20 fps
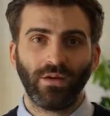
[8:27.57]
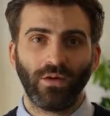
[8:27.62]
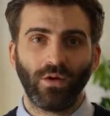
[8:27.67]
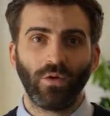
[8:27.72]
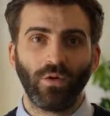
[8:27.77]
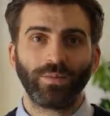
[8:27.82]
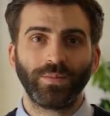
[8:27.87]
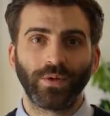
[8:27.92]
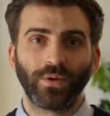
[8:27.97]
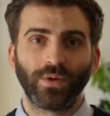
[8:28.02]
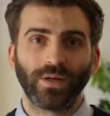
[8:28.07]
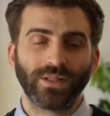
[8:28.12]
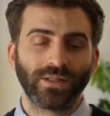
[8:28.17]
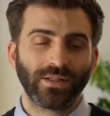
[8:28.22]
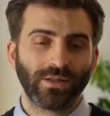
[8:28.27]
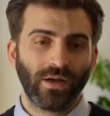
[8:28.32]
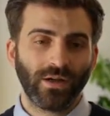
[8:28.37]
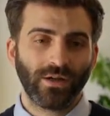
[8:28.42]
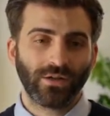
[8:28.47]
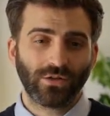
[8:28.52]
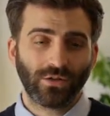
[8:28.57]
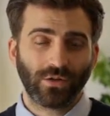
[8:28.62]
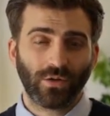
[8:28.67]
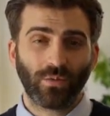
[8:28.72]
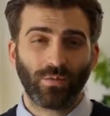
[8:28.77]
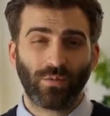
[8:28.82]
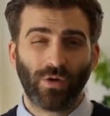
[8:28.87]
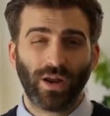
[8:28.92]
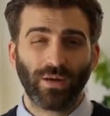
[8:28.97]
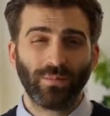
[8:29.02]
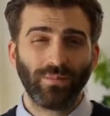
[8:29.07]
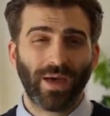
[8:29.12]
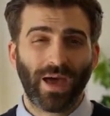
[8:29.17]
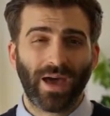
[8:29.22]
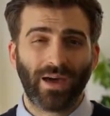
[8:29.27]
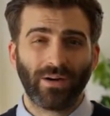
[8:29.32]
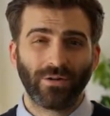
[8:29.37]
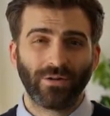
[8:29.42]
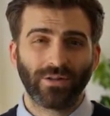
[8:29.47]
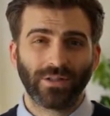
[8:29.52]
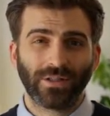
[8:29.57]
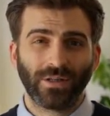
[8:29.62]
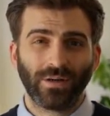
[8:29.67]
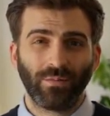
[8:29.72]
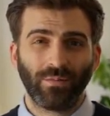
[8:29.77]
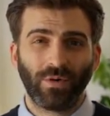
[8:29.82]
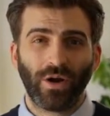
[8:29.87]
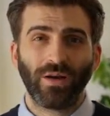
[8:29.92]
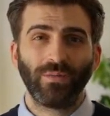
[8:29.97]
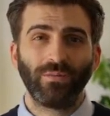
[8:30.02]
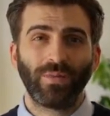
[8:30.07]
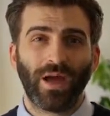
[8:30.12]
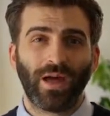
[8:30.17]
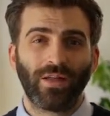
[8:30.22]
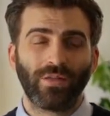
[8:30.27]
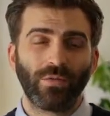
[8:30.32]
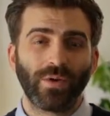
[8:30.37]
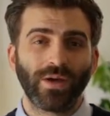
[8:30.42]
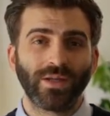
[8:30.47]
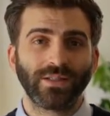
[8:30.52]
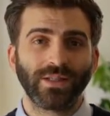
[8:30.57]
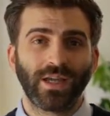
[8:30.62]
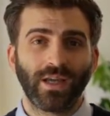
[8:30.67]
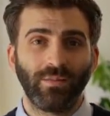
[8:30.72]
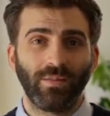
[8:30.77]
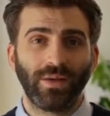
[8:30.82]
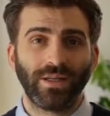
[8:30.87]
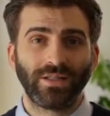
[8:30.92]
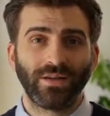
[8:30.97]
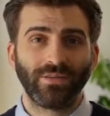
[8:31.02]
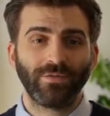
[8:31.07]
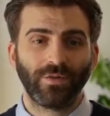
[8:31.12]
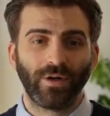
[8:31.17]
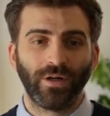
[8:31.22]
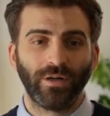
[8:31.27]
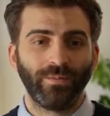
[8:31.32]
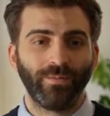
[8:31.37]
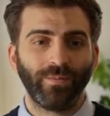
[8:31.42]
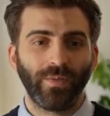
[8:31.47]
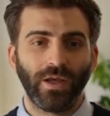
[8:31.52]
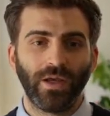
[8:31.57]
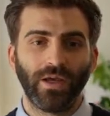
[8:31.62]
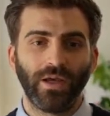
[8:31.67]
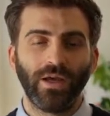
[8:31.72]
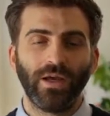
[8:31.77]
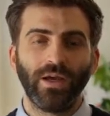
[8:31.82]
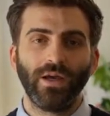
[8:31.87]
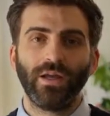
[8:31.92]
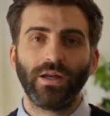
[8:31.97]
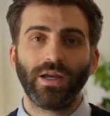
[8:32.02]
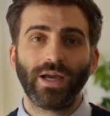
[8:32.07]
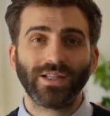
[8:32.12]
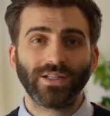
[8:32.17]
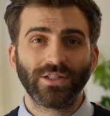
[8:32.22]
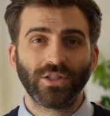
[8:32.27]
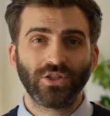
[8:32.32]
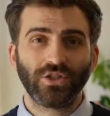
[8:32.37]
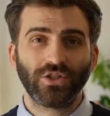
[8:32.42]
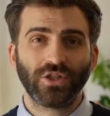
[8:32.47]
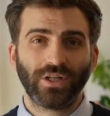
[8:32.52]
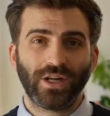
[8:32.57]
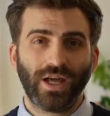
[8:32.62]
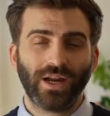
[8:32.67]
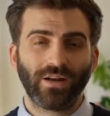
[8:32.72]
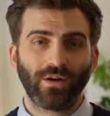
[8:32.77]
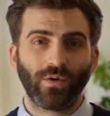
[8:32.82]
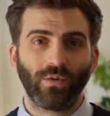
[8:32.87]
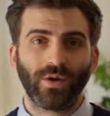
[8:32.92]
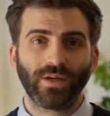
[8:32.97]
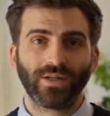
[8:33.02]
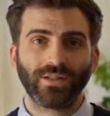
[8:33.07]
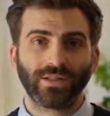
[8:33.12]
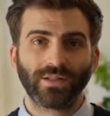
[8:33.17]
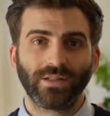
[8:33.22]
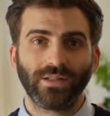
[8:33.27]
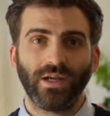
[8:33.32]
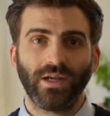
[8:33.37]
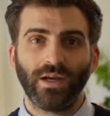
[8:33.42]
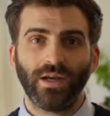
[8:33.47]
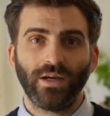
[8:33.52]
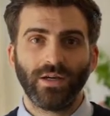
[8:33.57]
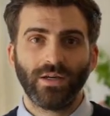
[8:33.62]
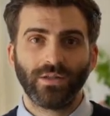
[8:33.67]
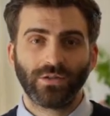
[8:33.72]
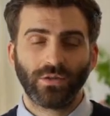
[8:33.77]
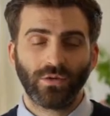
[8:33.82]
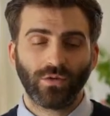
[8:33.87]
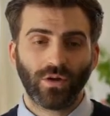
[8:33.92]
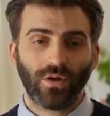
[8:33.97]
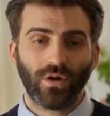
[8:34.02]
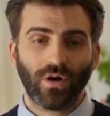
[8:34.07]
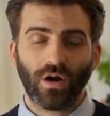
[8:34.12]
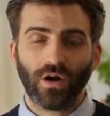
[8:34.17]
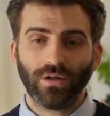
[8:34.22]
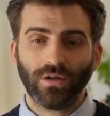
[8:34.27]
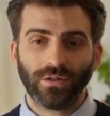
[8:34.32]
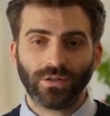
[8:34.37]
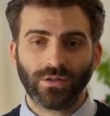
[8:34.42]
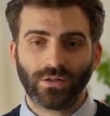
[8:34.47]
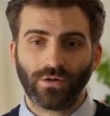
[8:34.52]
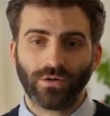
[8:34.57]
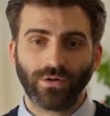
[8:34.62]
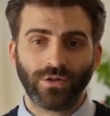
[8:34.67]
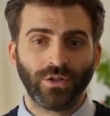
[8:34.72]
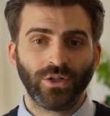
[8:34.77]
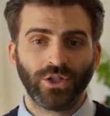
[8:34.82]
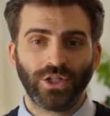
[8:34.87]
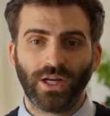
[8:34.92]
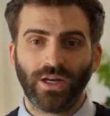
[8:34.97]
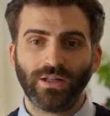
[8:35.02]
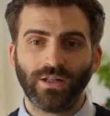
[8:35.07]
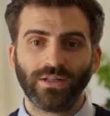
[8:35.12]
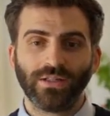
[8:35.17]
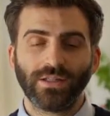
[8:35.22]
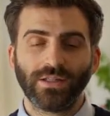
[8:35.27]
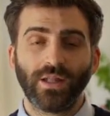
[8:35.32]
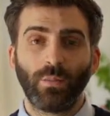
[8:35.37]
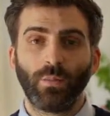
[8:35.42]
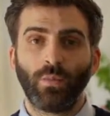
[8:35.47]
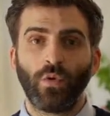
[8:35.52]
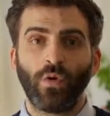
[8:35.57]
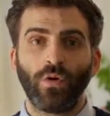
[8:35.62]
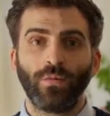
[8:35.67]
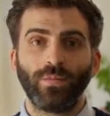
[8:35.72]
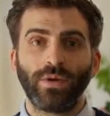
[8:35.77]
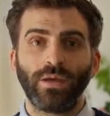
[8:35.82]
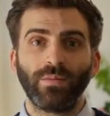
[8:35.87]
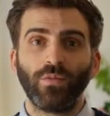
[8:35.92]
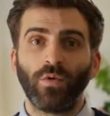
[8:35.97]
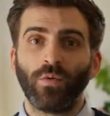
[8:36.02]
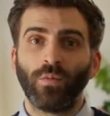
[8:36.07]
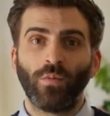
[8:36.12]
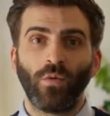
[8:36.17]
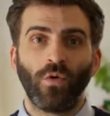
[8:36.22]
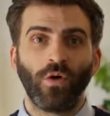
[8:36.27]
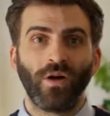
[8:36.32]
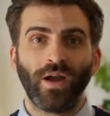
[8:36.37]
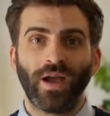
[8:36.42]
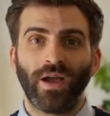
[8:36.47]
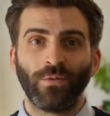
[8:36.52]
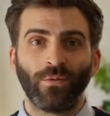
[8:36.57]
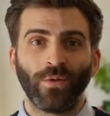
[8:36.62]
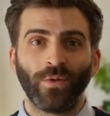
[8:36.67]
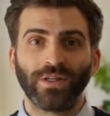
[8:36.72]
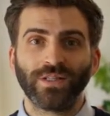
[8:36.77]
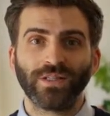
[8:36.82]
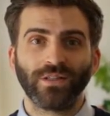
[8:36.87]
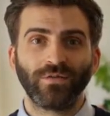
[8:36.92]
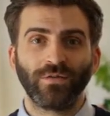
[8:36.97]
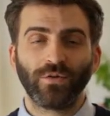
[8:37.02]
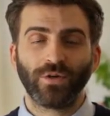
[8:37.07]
opioids. So their brain patterns and brain pathways can be different. Next is genetic risks. So there are certain genes that put people more at risk for